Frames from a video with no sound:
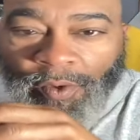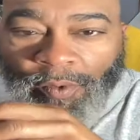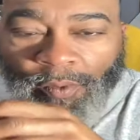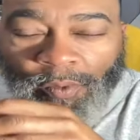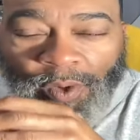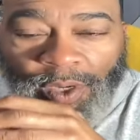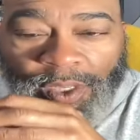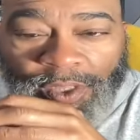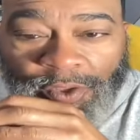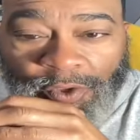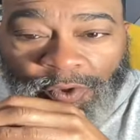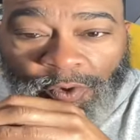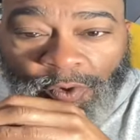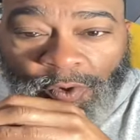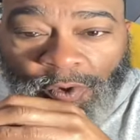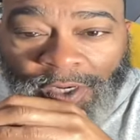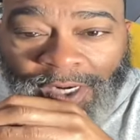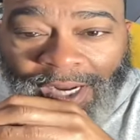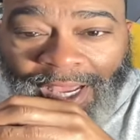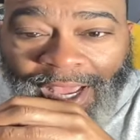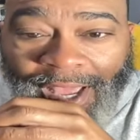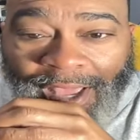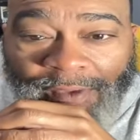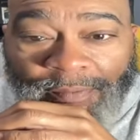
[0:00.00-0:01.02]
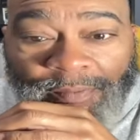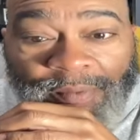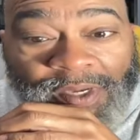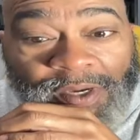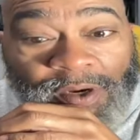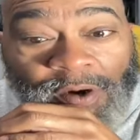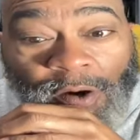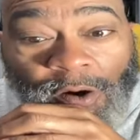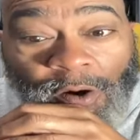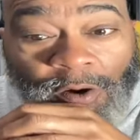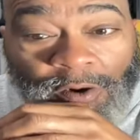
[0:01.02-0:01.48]
what you and I have been
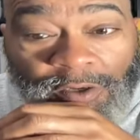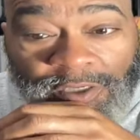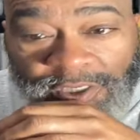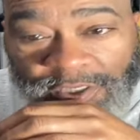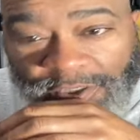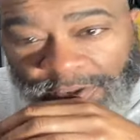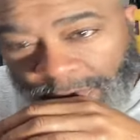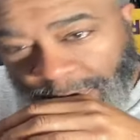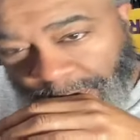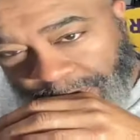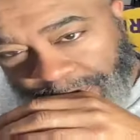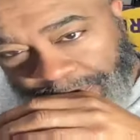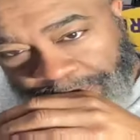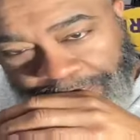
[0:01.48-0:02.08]
called to do